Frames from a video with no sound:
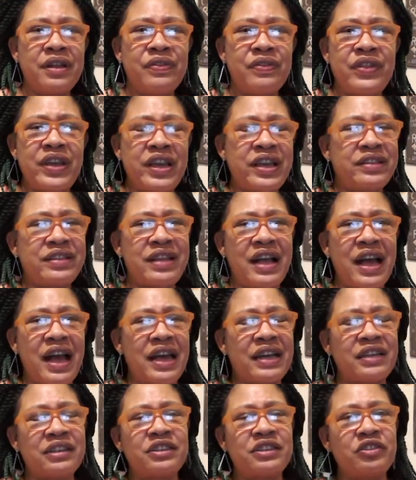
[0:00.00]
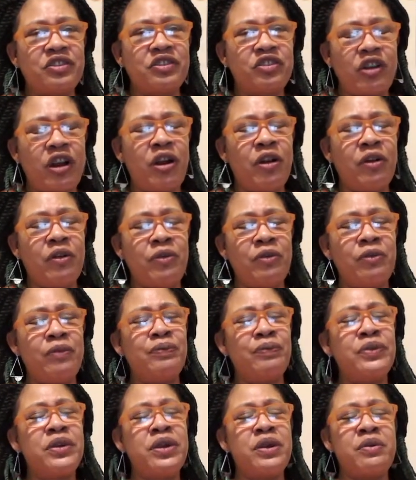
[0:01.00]
things are out of control
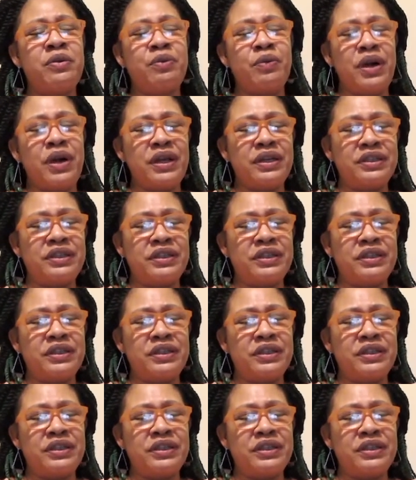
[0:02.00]
one